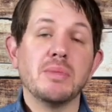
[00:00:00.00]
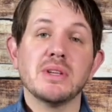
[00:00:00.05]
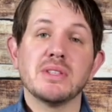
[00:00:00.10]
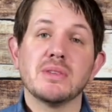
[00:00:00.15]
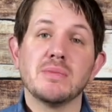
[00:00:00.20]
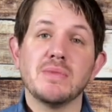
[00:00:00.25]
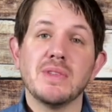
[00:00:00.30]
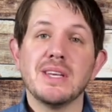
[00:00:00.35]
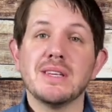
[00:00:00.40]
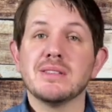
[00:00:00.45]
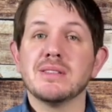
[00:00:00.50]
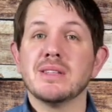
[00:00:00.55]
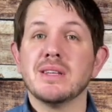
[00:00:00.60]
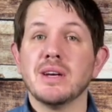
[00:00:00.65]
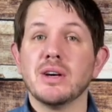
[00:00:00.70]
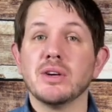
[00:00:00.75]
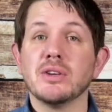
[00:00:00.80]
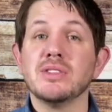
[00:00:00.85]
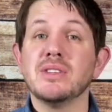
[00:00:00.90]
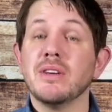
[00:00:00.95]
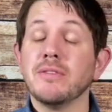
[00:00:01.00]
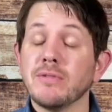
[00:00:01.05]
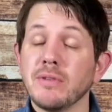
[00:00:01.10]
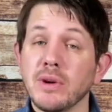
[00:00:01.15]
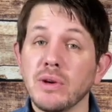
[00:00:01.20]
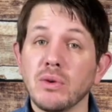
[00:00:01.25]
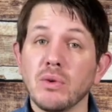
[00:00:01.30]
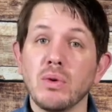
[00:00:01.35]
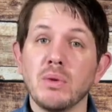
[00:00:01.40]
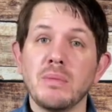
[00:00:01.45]
but some things that are
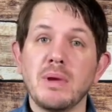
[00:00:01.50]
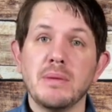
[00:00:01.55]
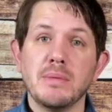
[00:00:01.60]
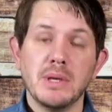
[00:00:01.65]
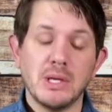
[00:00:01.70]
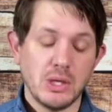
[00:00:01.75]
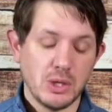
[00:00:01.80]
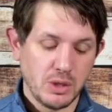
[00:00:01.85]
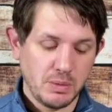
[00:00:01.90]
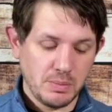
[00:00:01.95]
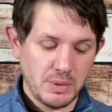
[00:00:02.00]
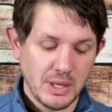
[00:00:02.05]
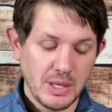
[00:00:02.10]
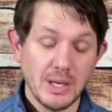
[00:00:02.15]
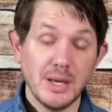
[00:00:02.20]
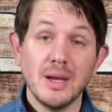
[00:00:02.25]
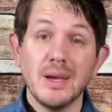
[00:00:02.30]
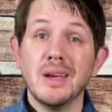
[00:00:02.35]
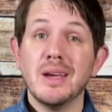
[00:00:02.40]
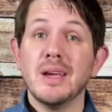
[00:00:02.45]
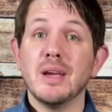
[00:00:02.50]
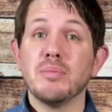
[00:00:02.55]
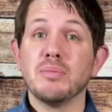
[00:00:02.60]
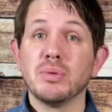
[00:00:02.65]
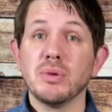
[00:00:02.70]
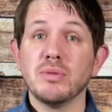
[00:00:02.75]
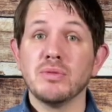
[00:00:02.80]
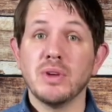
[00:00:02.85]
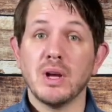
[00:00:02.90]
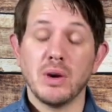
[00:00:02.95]
different or maybe could be
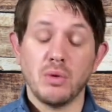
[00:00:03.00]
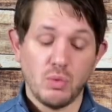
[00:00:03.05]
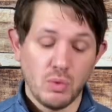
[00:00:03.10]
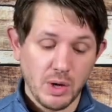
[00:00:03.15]
improved on.